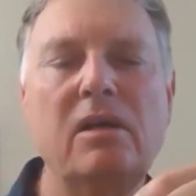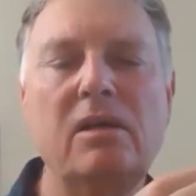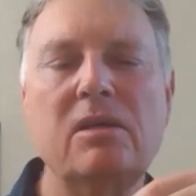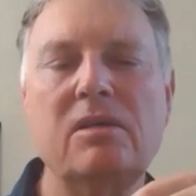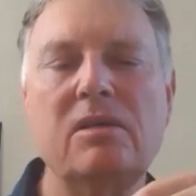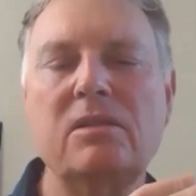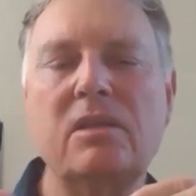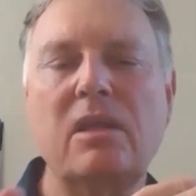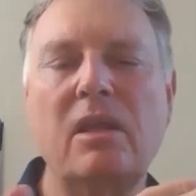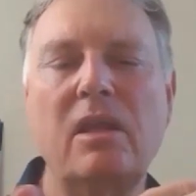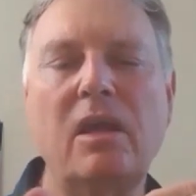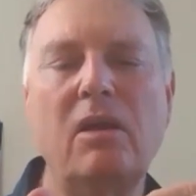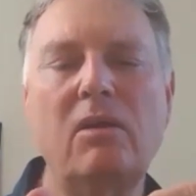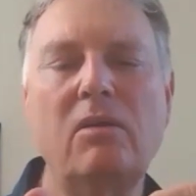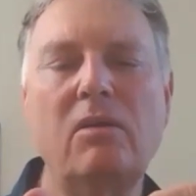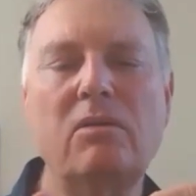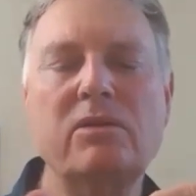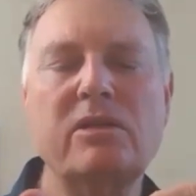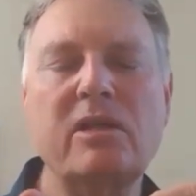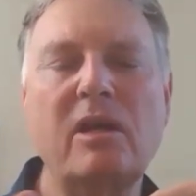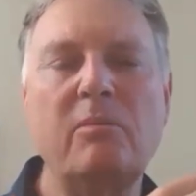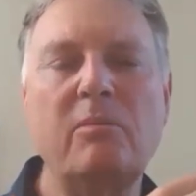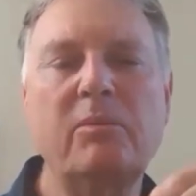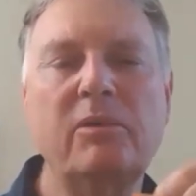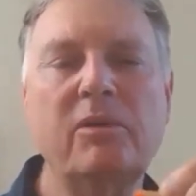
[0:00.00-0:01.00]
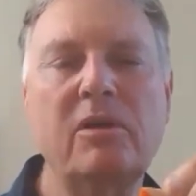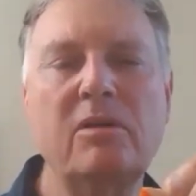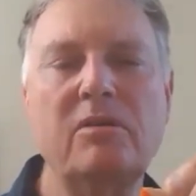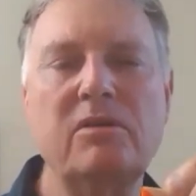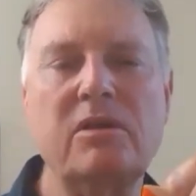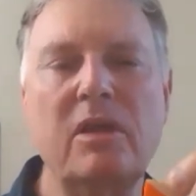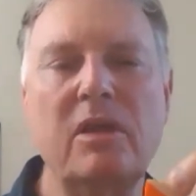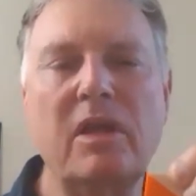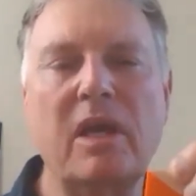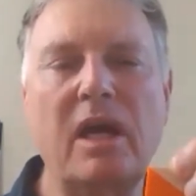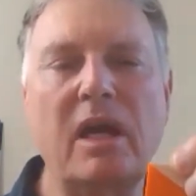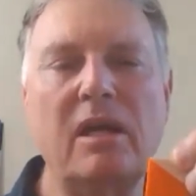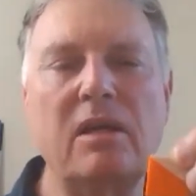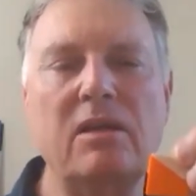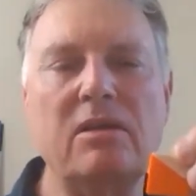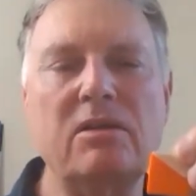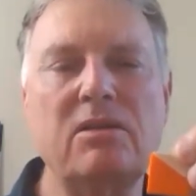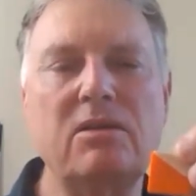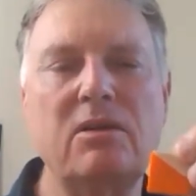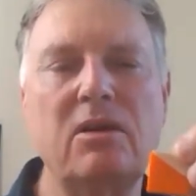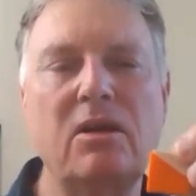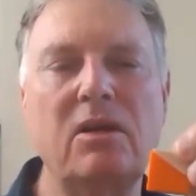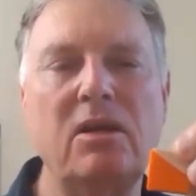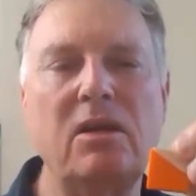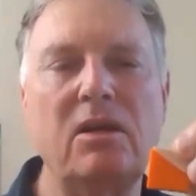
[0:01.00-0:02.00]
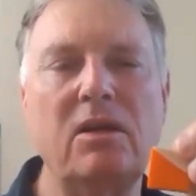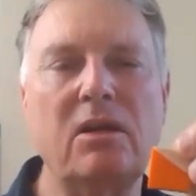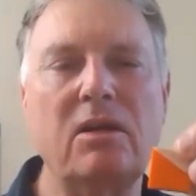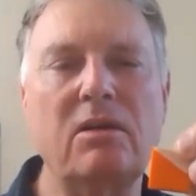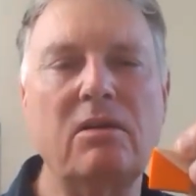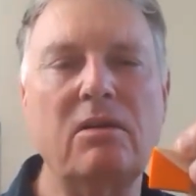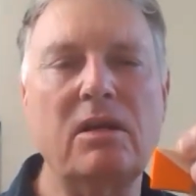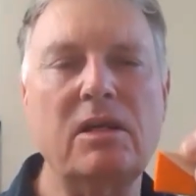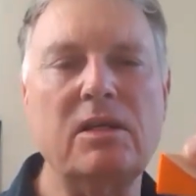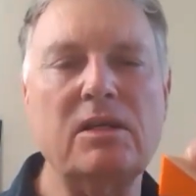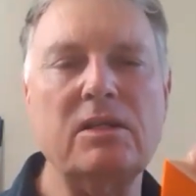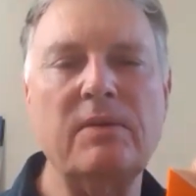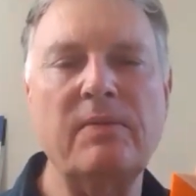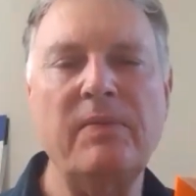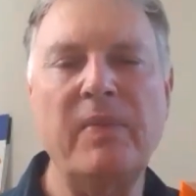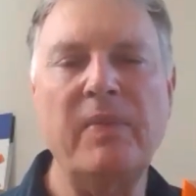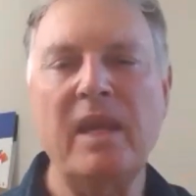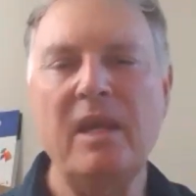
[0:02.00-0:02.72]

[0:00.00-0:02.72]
So that also proves that that is 30 degrees.